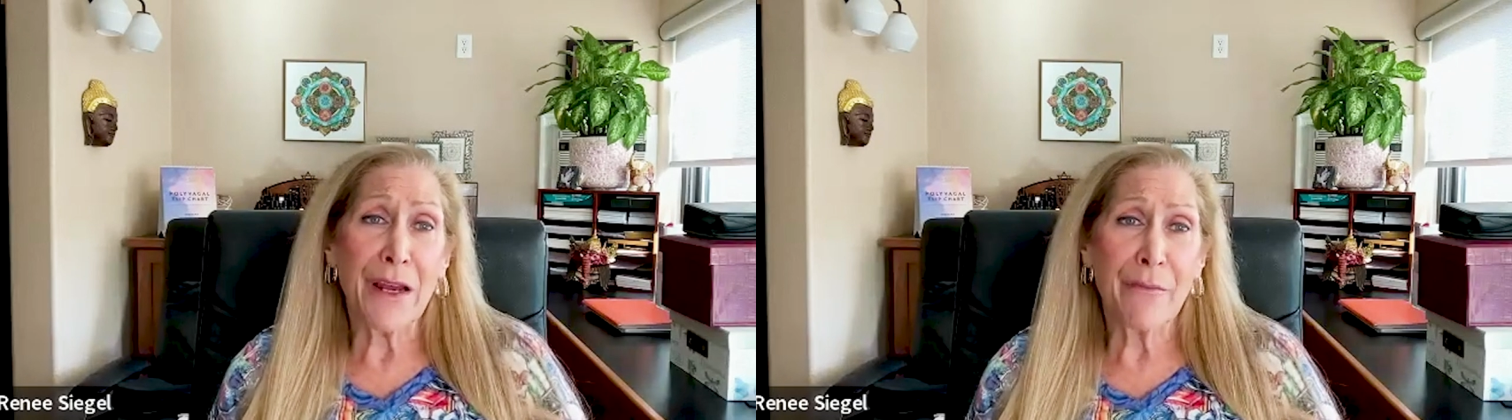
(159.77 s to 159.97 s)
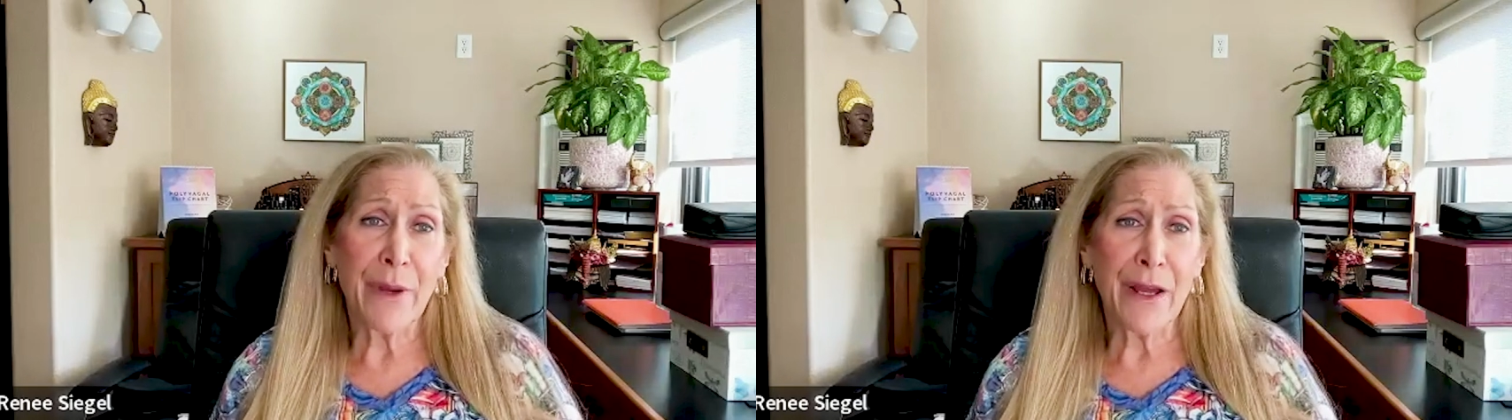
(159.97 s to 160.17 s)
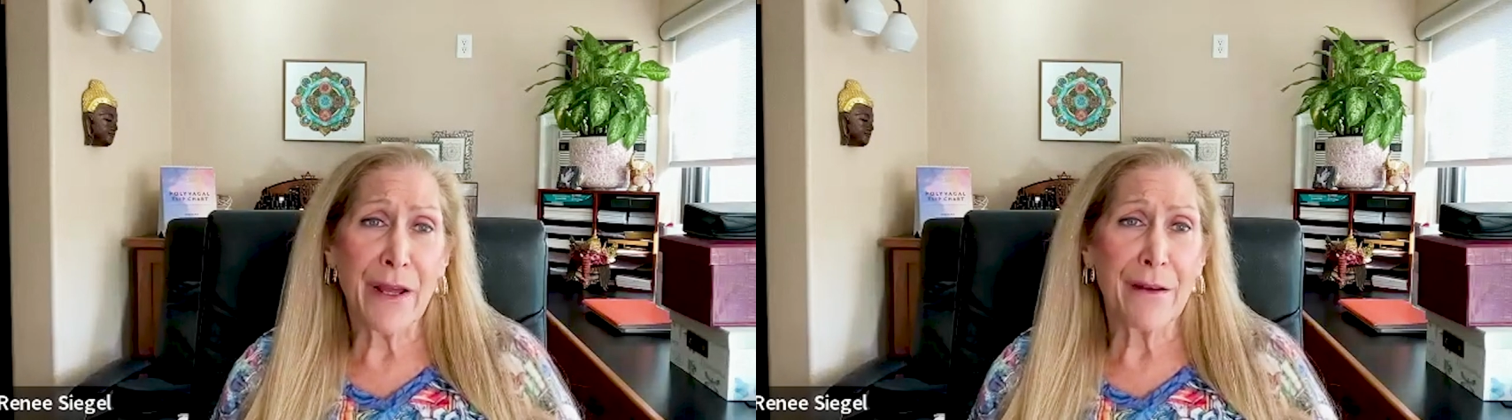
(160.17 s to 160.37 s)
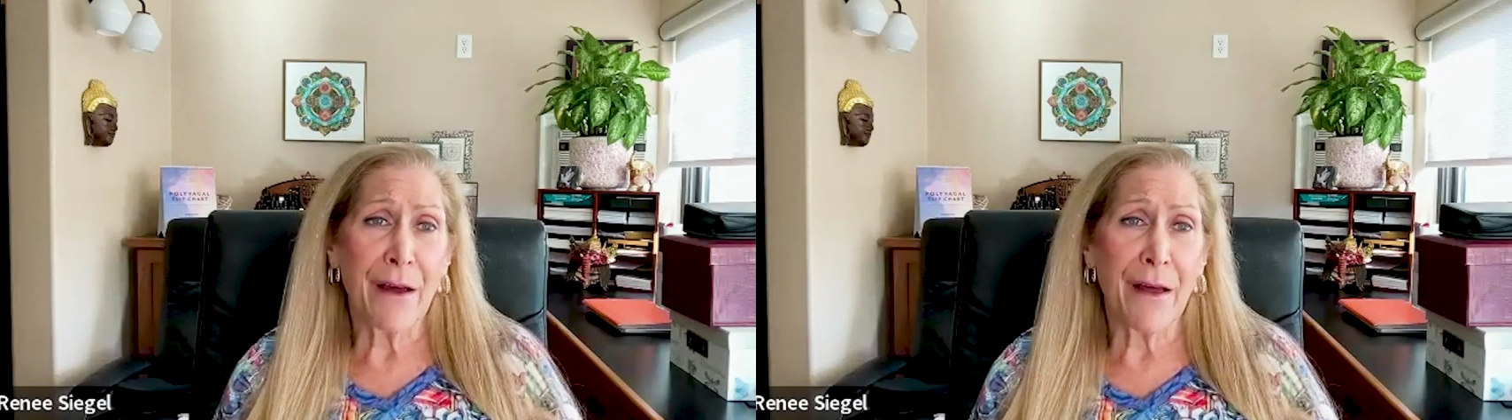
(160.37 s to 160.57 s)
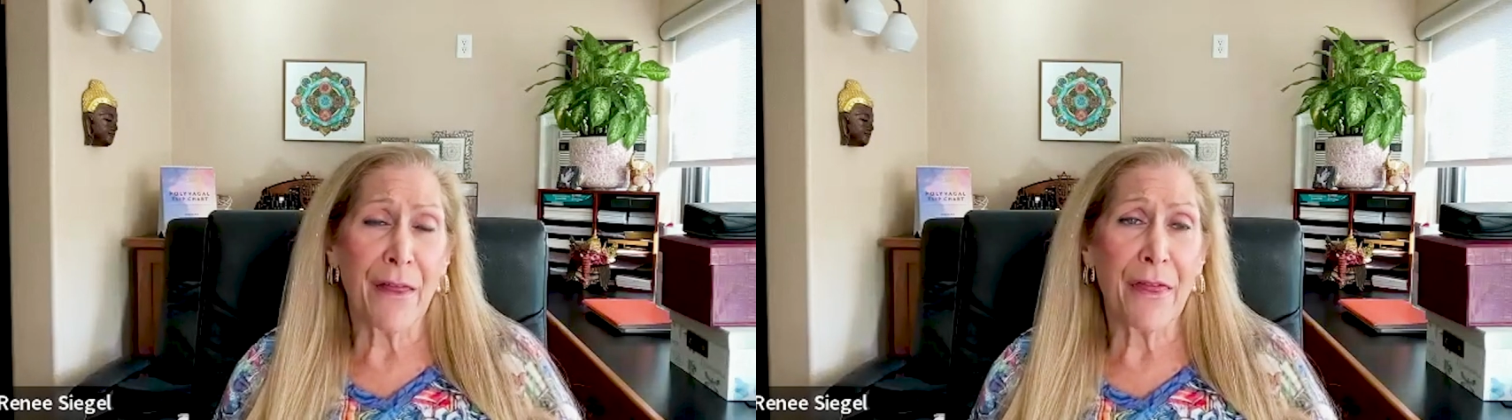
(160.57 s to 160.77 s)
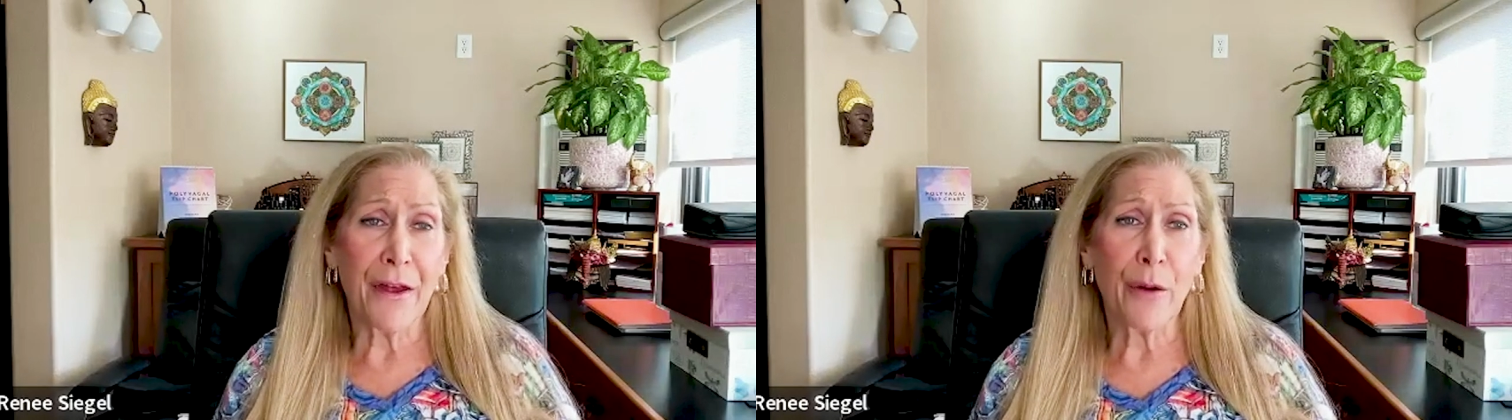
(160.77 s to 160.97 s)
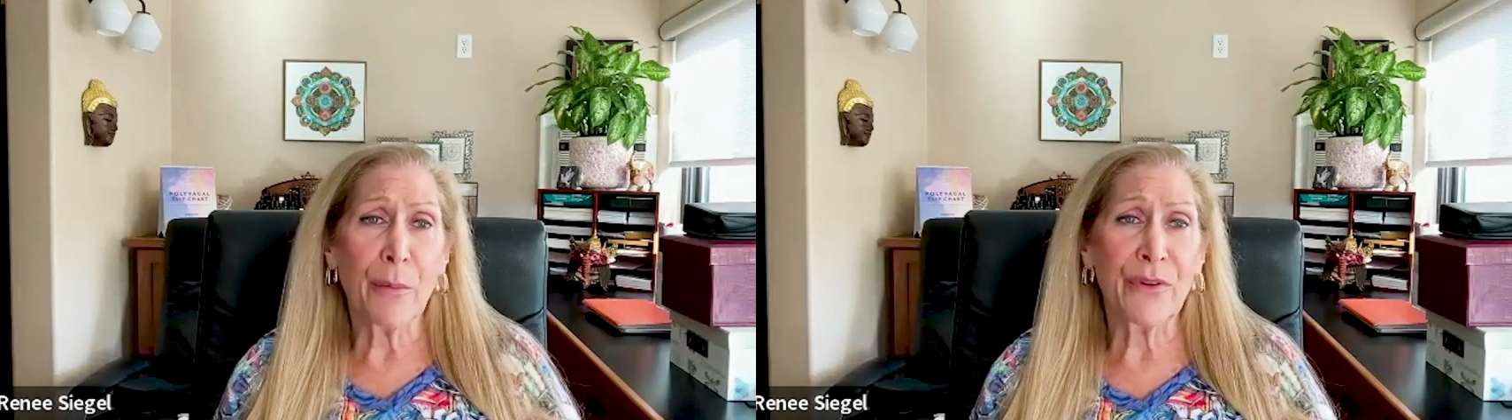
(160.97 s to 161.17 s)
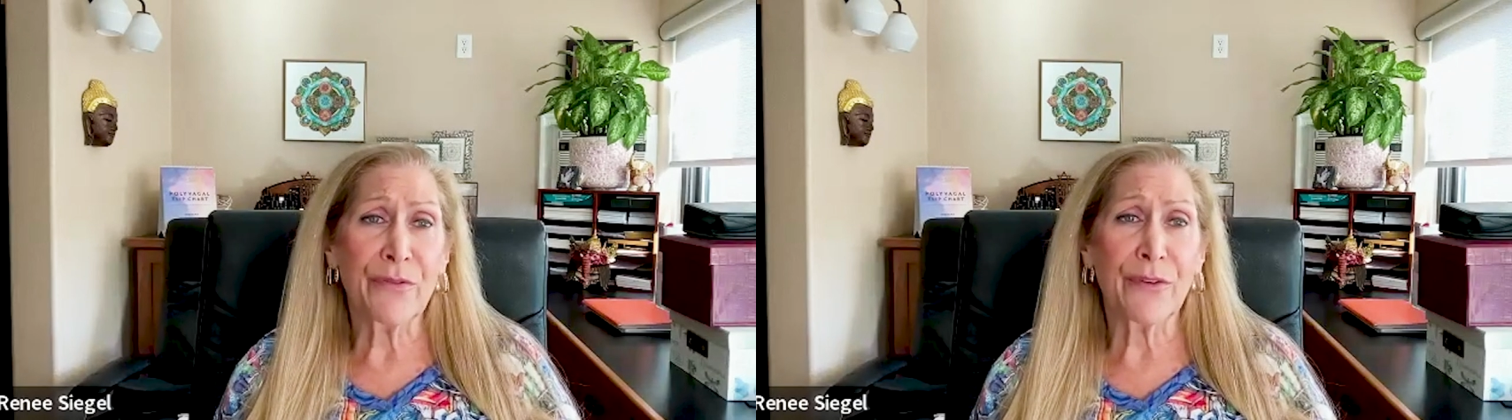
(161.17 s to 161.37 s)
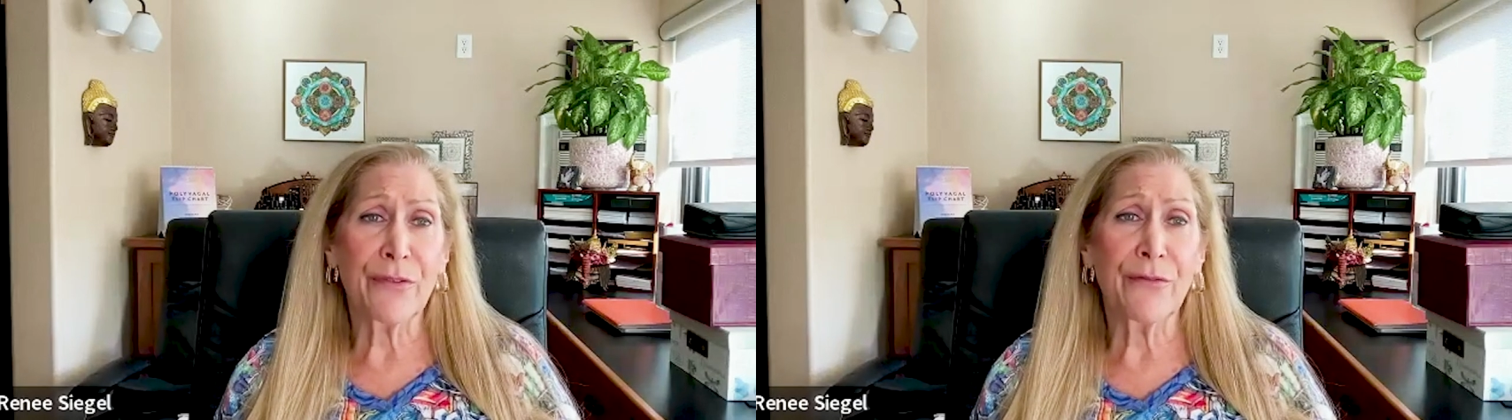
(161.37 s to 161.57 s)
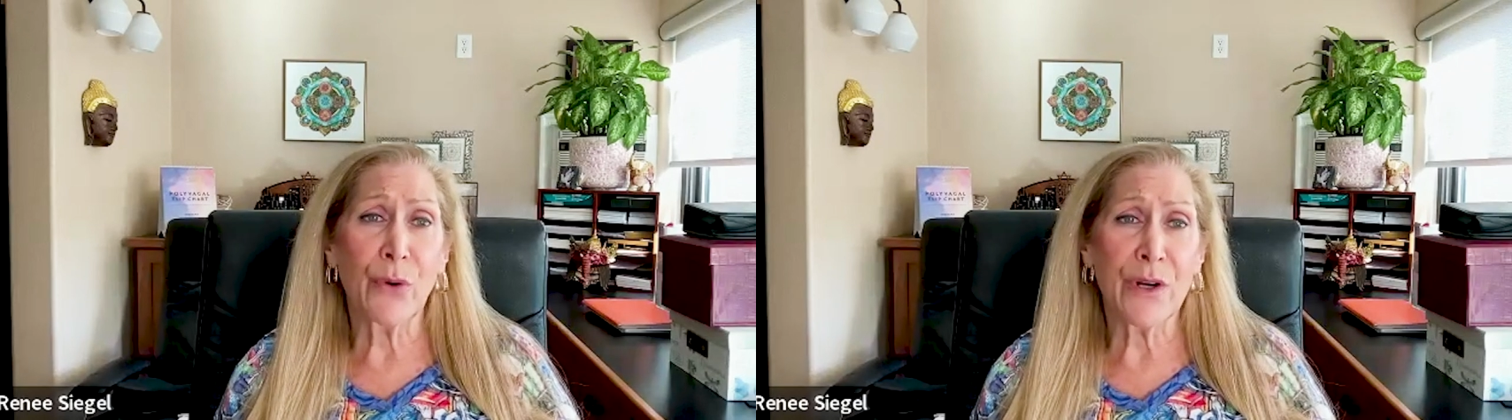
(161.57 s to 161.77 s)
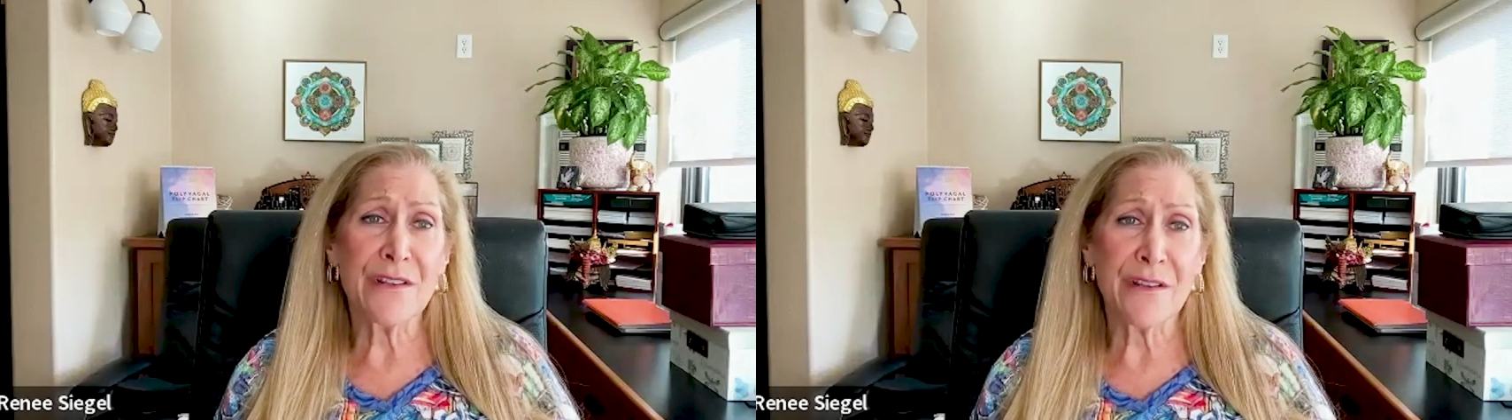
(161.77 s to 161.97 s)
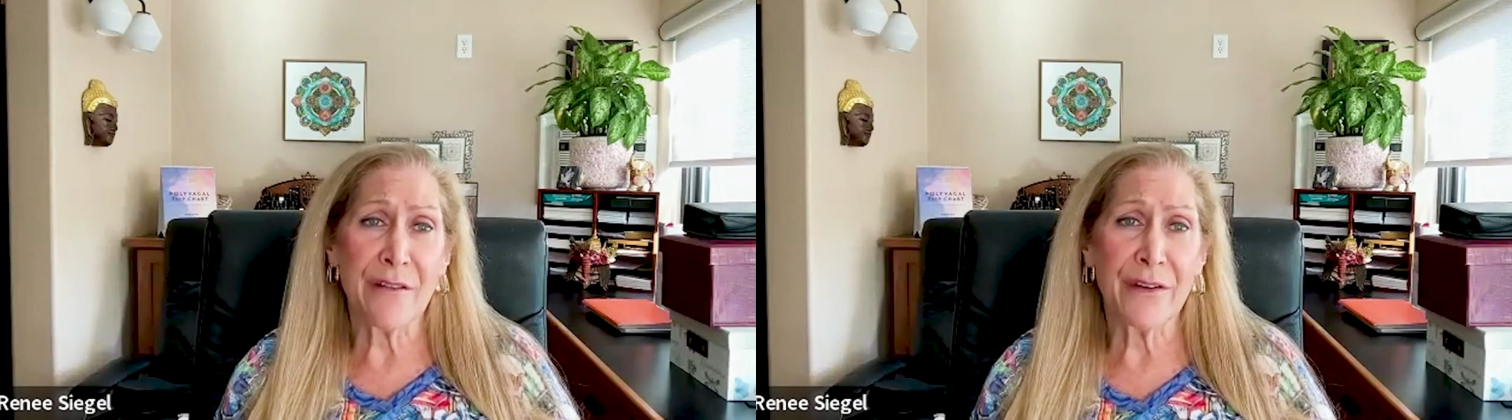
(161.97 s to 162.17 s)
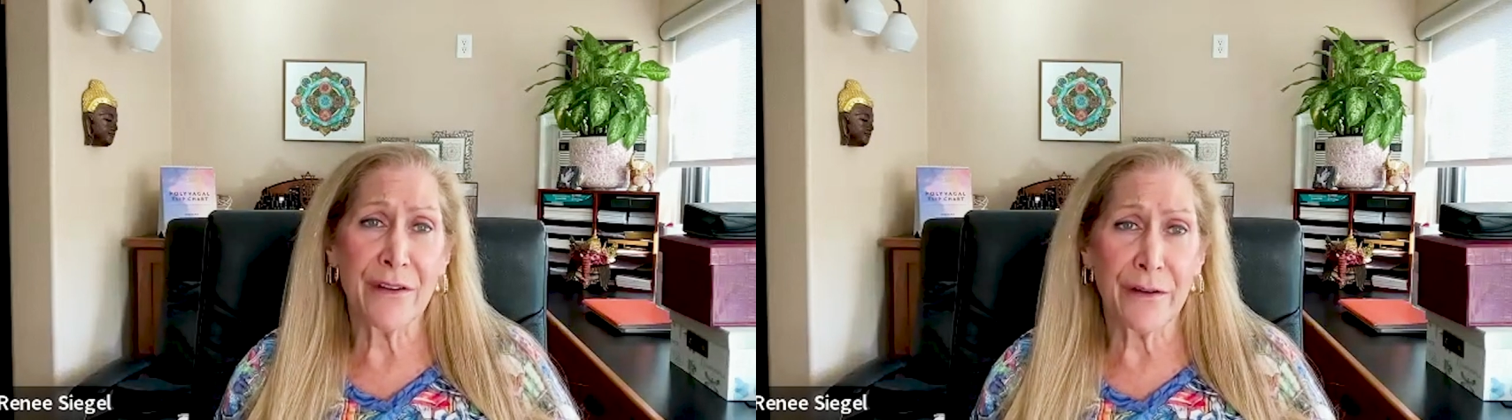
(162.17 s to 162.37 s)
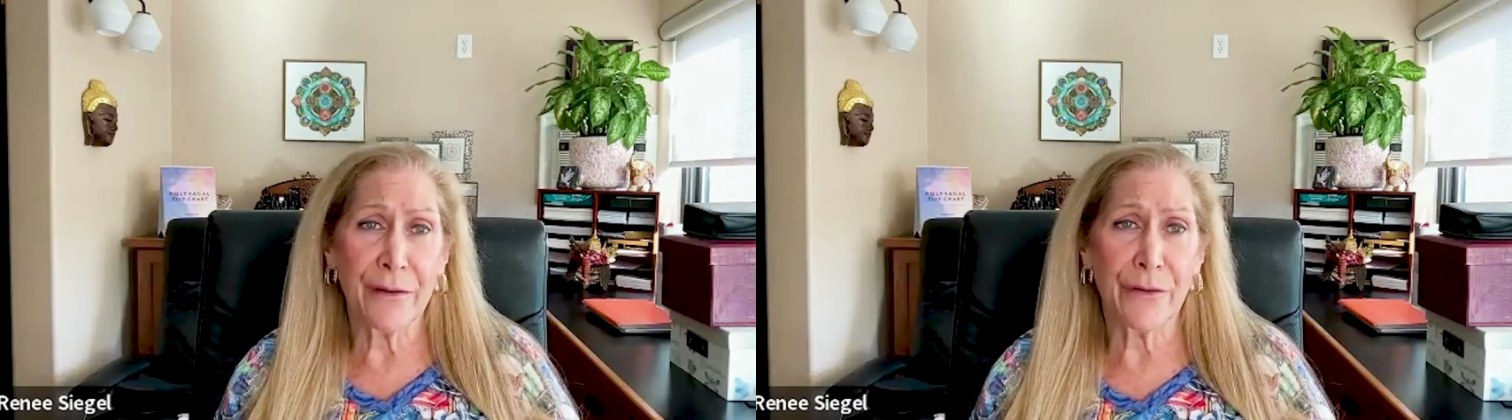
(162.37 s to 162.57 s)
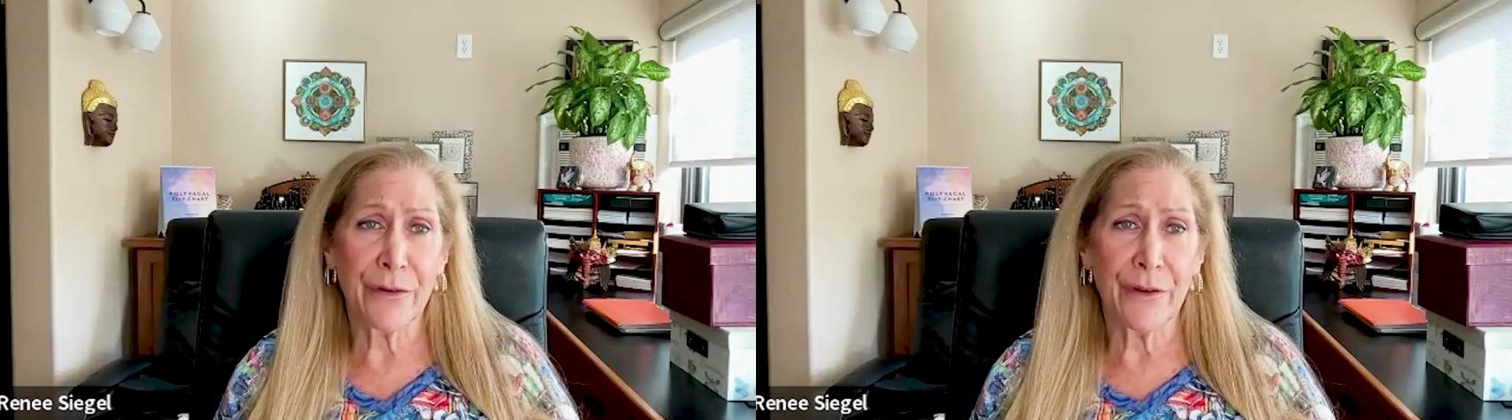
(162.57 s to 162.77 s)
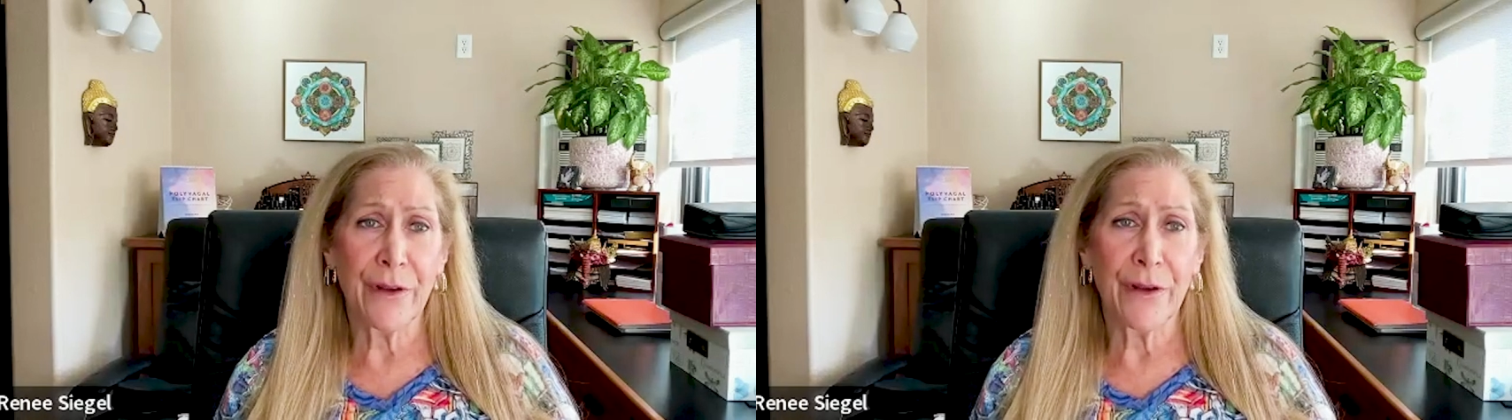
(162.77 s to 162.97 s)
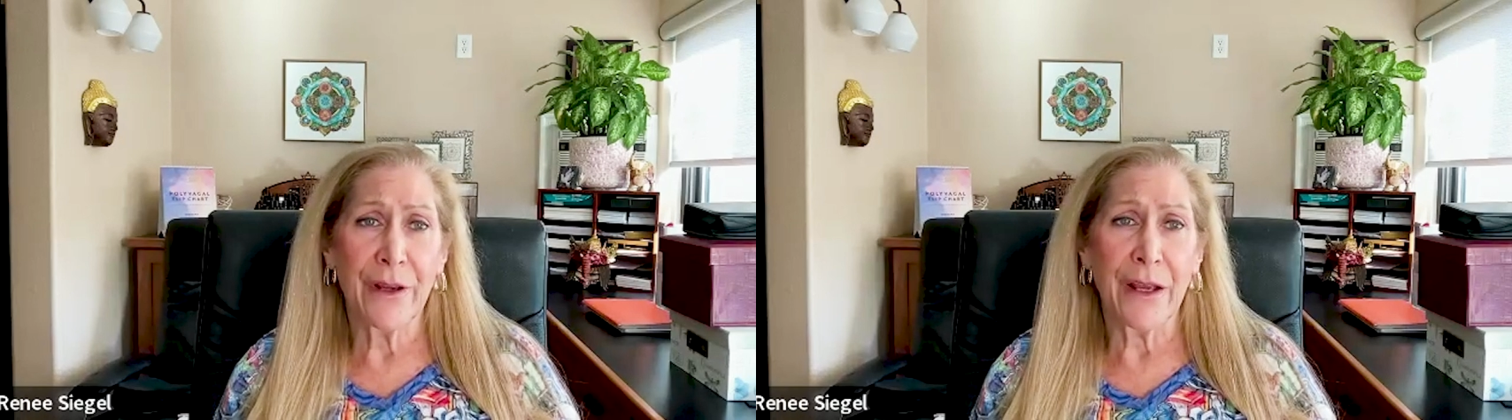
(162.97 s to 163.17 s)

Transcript: I've been a therapist for 47 years